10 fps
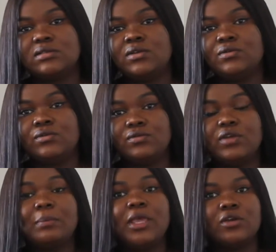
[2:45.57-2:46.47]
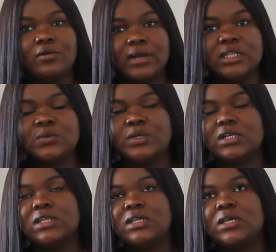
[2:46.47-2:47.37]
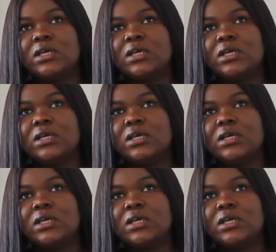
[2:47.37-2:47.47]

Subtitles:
you're paying your rent weekly.